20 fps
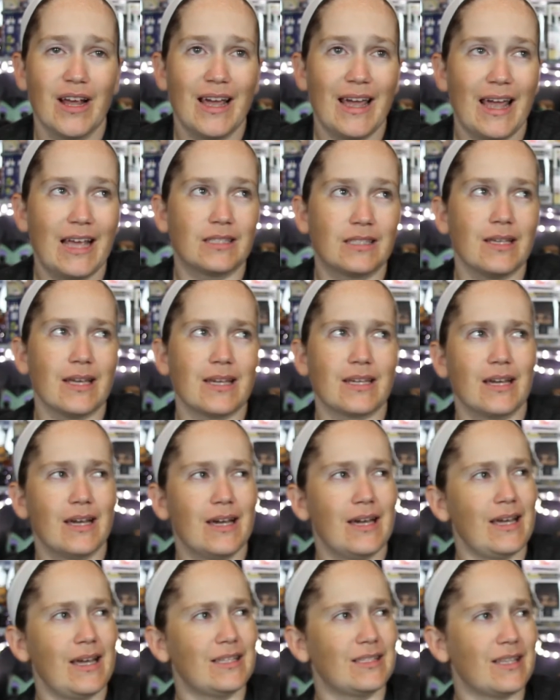It's like
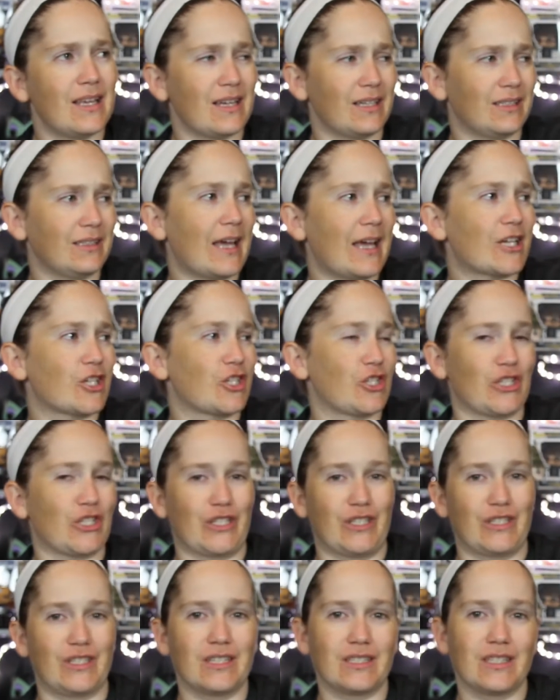
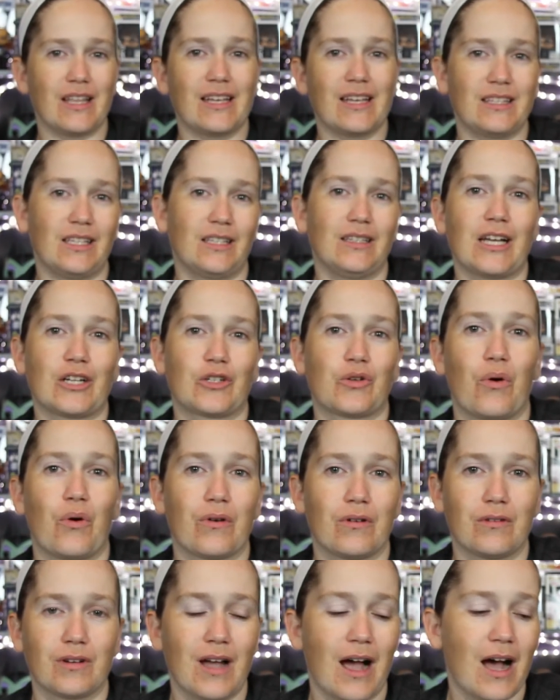elections. It's like the Electoral
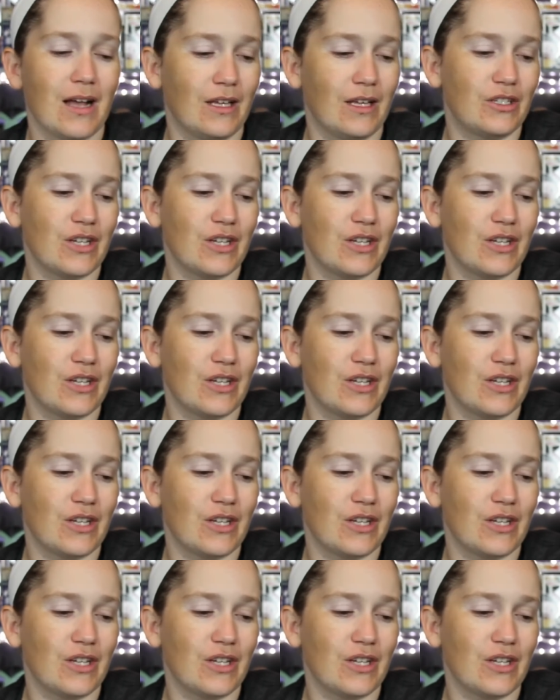College.